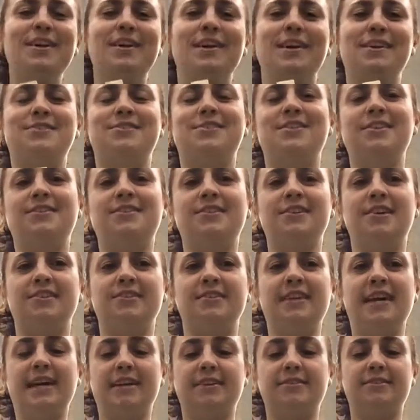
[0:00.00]
it's this
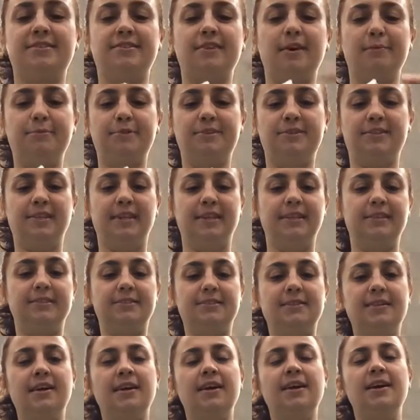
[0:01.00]
exact
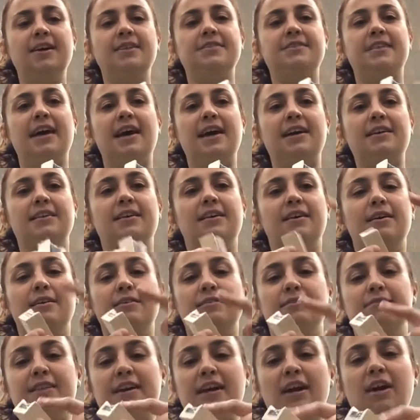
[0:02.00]
substance that
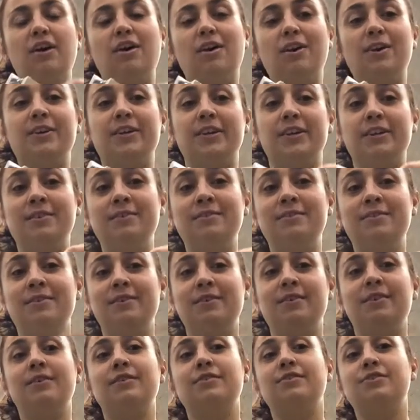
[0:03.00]
they harden
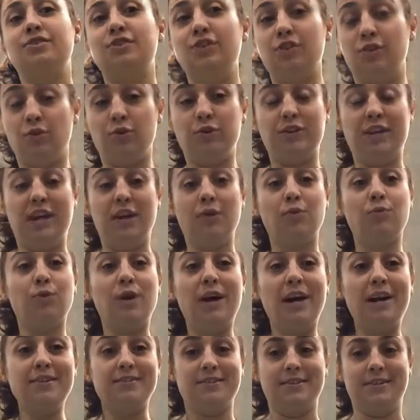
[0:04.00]
to create
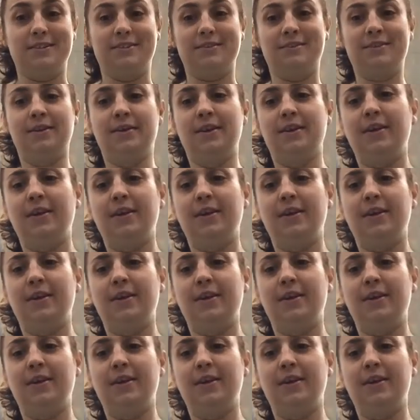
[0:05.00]
rosin.